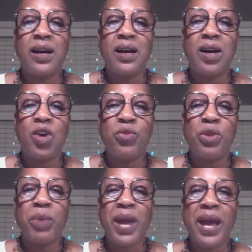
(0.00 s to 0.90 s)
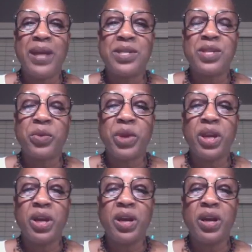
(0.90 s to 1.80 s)
over the past
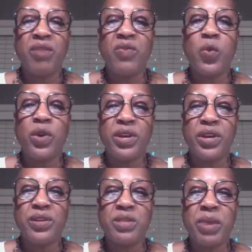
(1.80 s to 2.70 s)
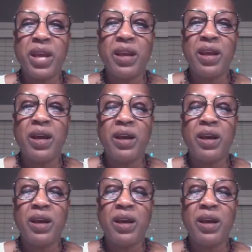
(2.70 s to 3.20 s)
3 to 4 years being